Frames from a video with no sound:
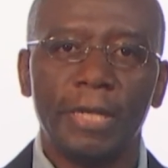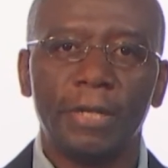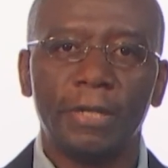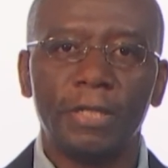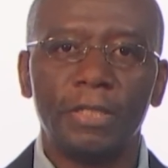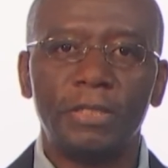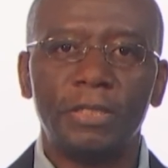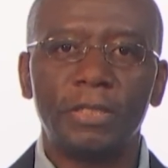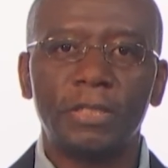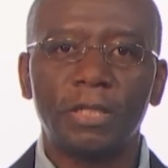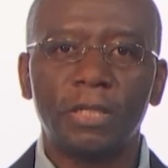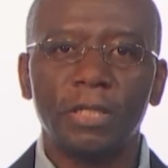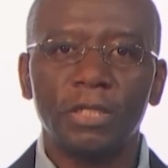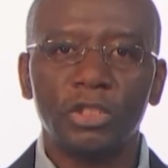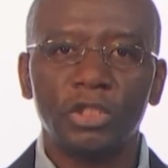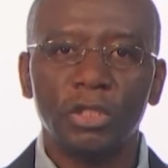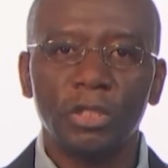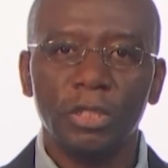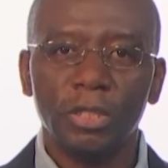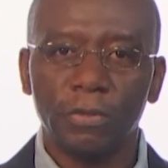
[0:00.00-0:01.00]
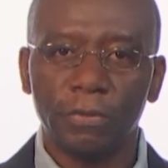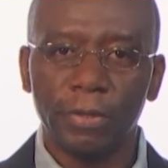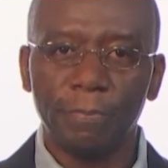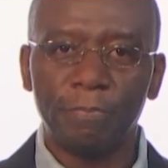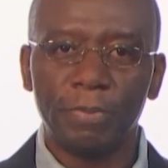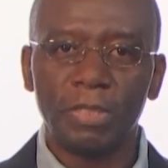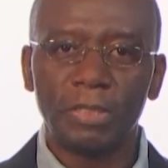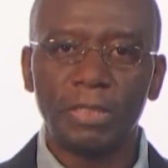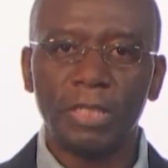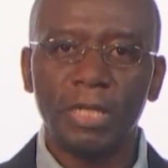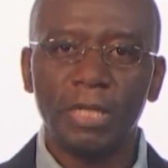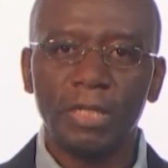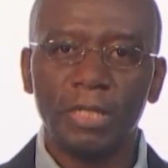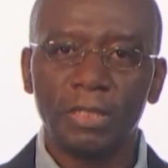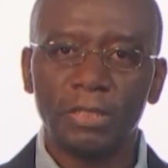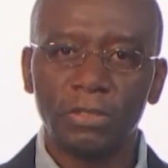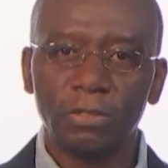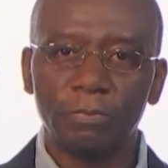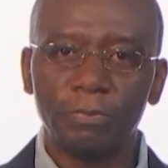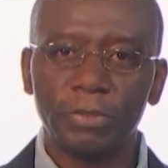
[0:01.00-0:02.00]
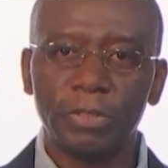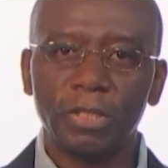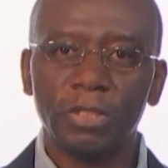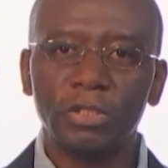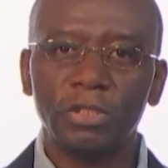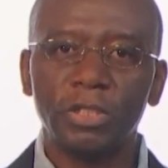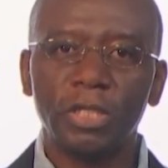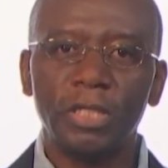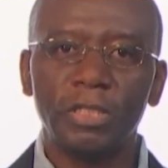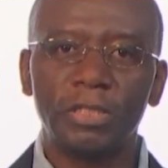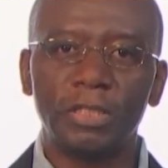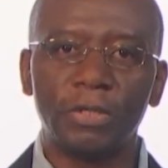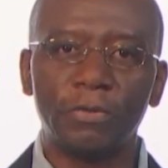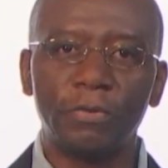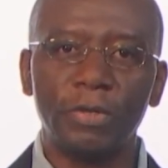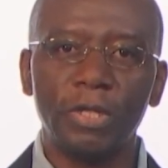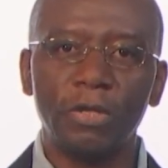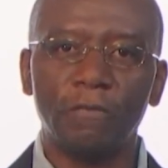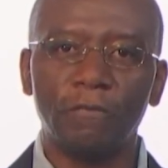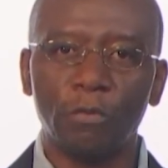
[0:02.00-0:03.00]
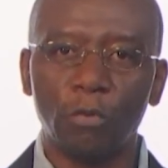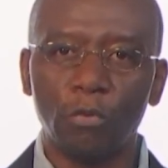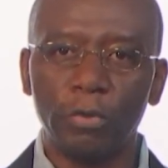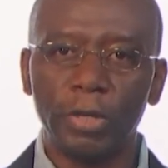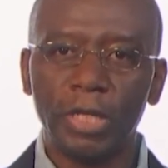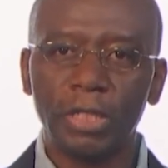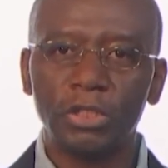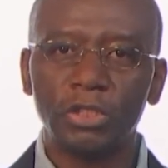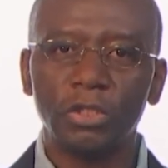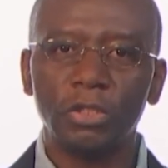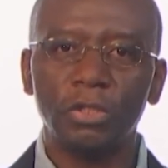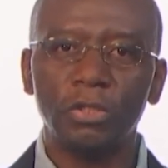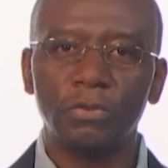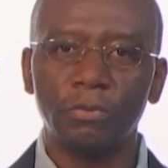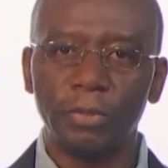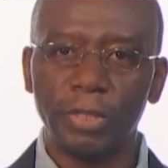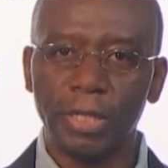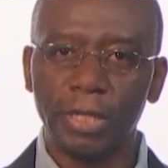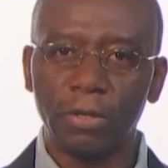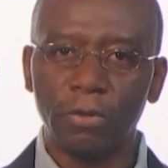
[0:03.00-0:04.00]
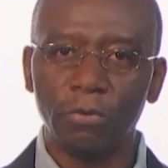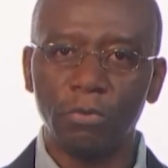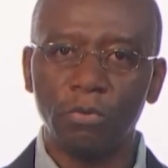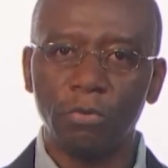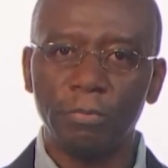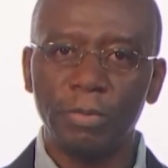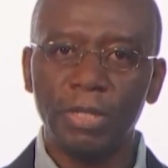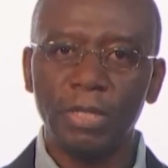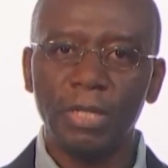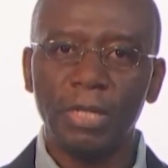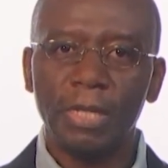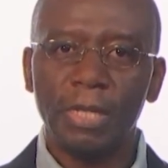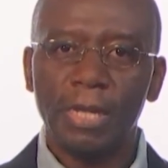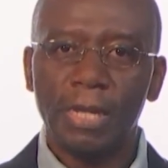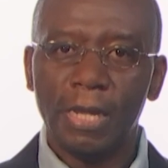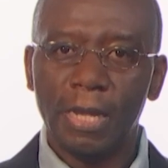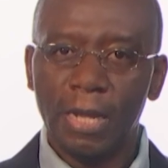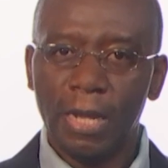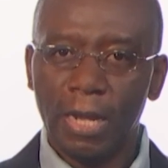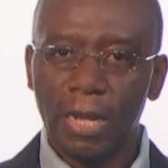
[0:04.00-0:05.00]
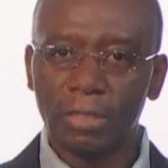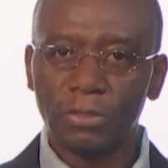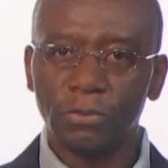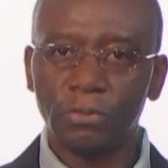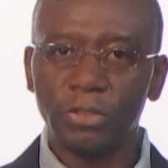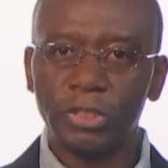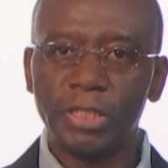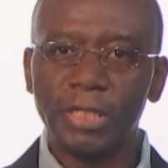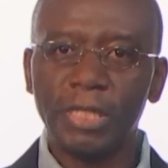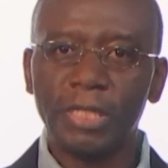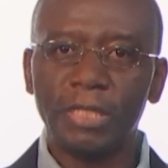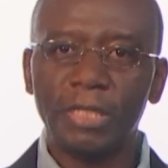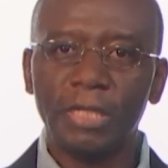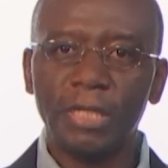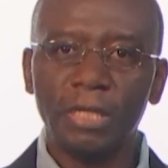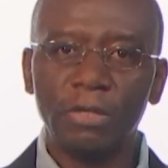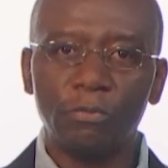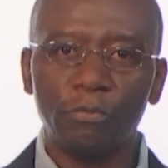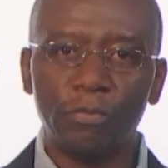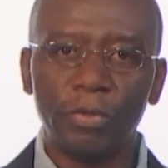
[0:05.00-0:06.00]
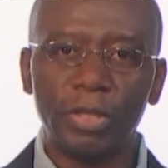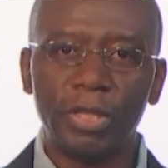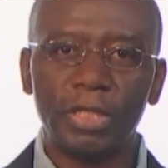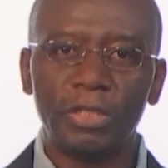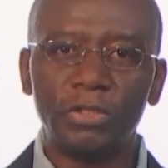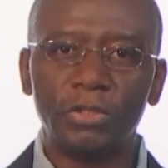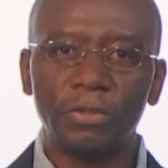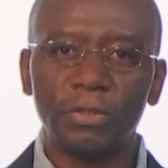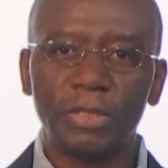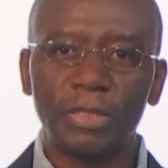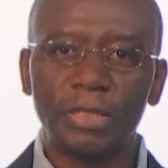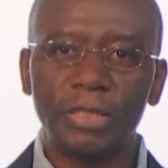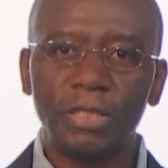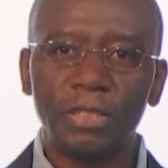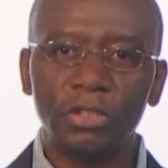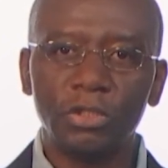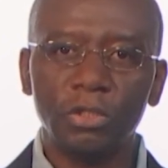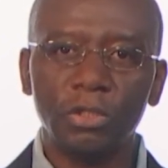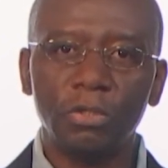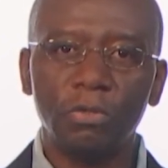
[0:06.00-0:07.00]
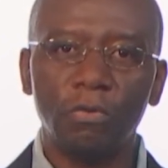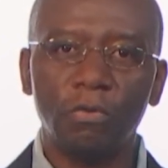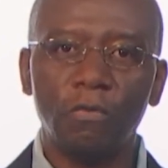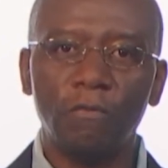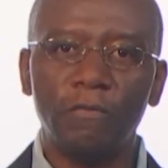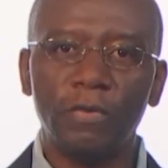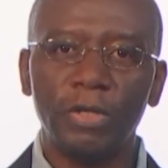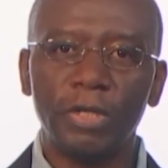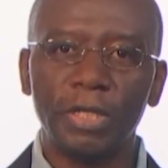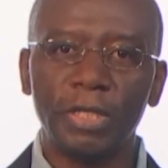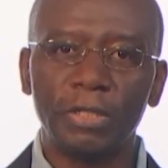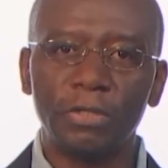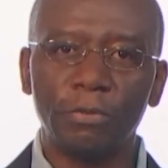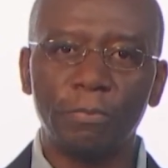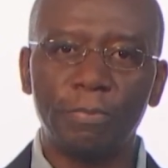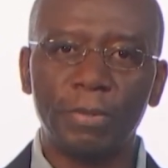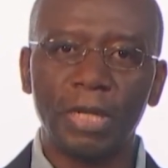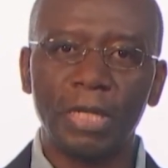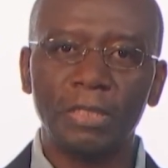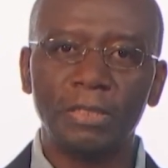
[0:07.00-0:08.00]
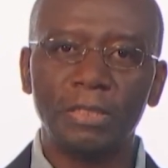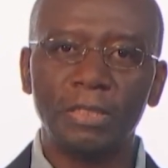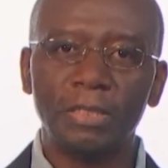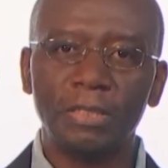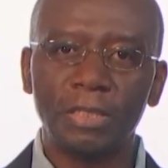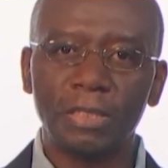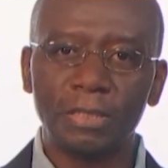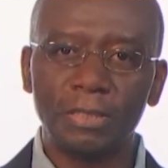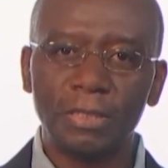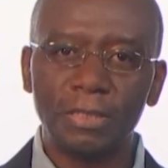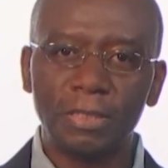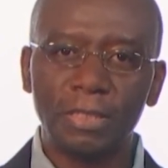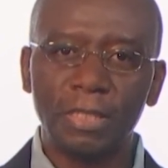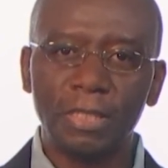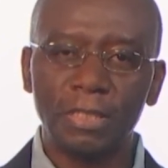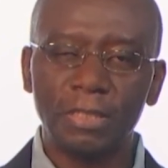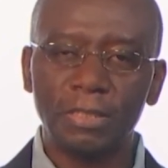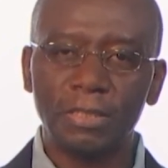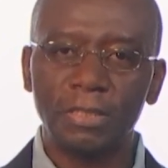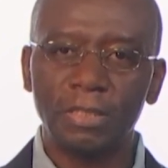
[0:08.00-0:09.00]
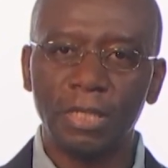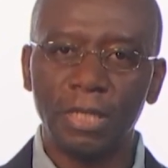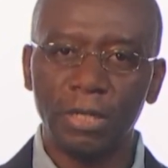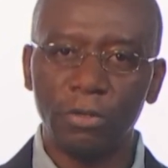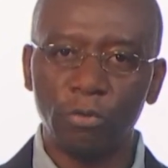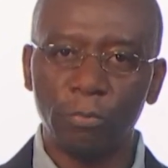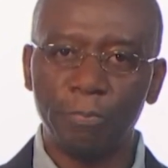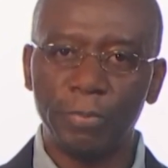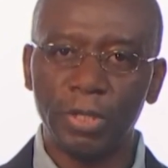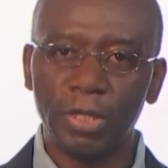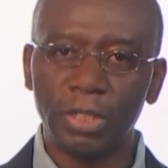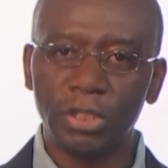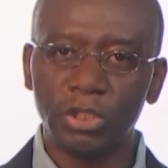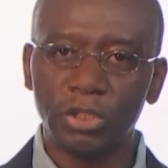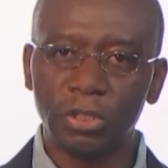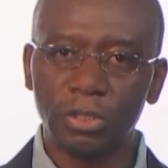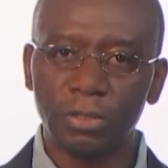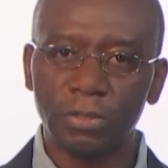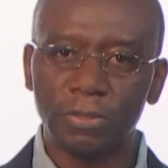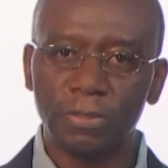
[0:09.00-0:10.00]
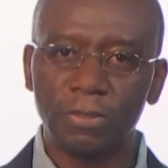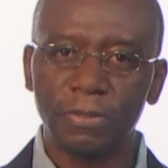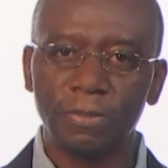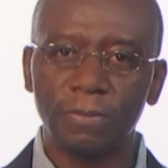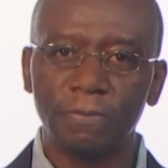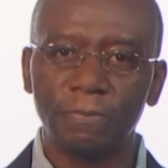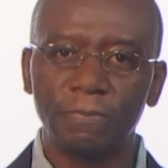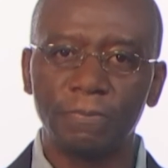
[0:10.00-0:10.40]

and registration represent a substantial degree of connection to the economy associated with the jurisdiction over the enterprise's existence and operations.